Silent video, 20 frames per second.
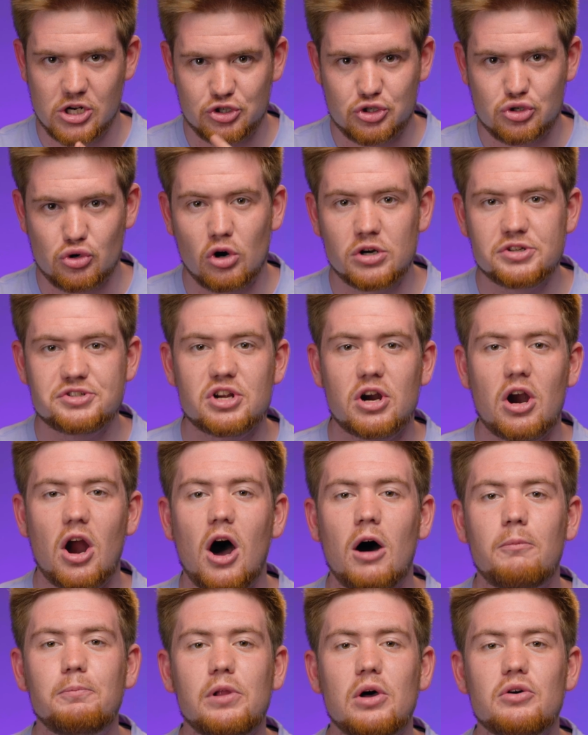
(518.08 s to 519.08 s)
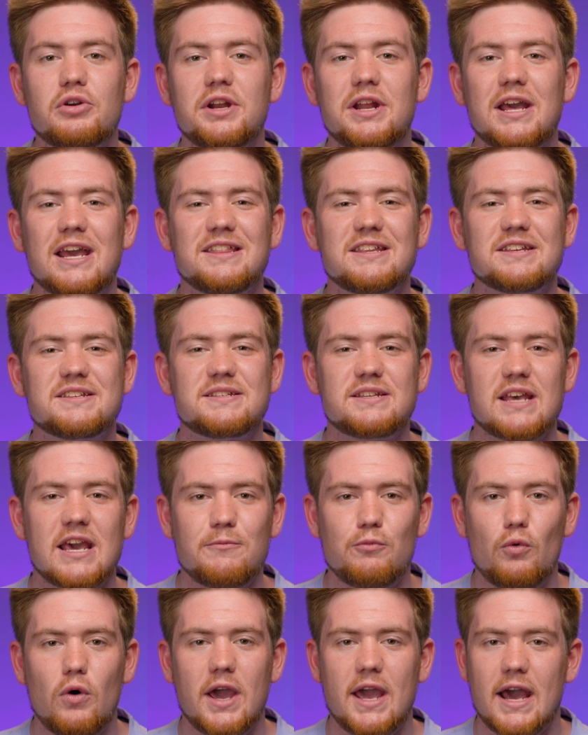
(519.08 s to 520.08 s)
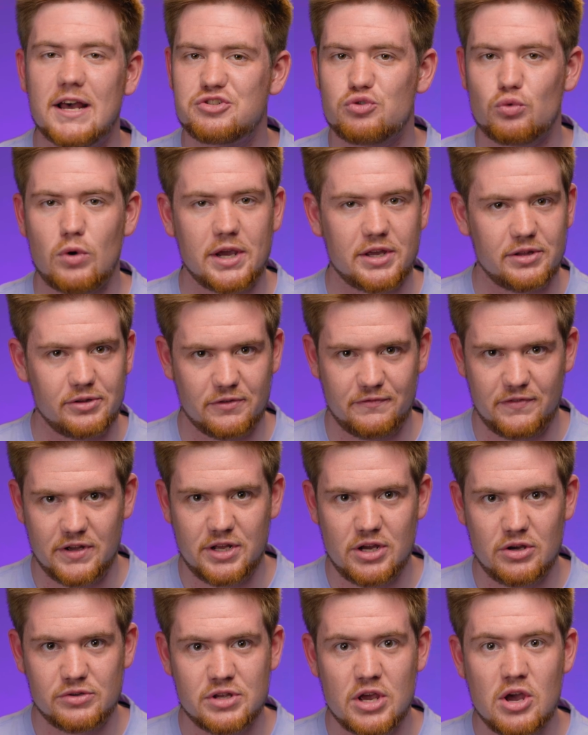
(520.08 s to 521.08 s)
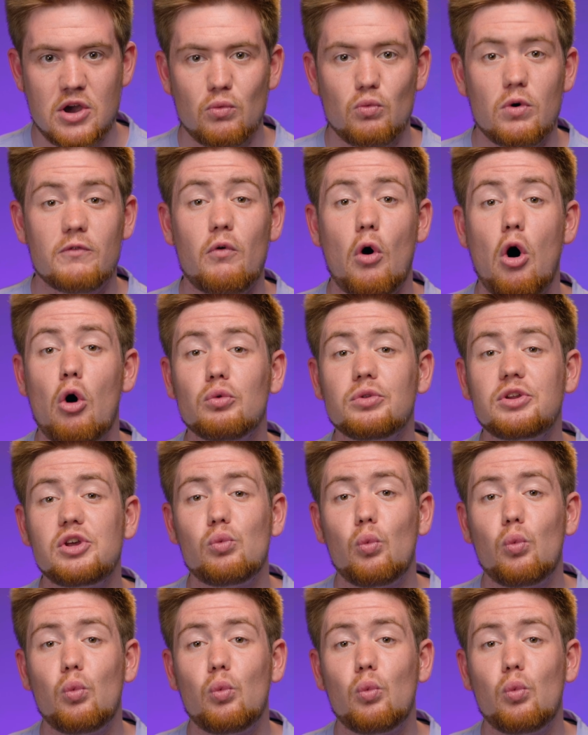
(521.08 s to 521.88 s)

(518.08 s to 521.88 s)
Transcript: shorts are uploaded in the same way as regular videos with only